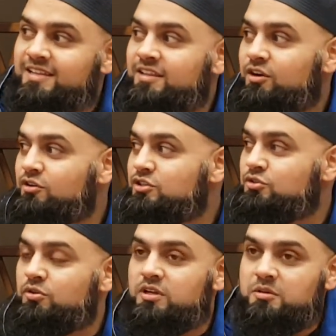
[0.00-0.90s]
are
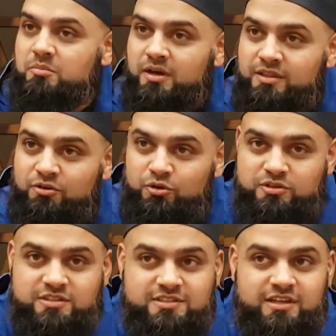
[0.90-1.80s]
snorting, by the
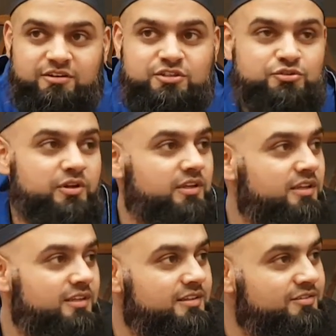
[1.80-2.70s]
horses that are
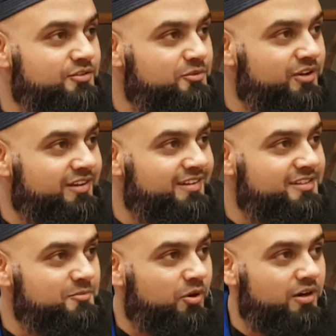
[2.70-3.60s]
striking
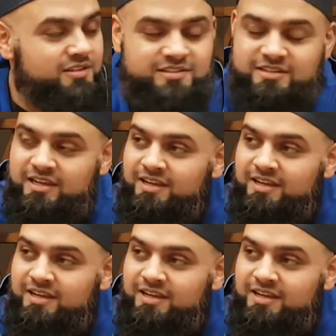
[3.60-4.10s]
sparks,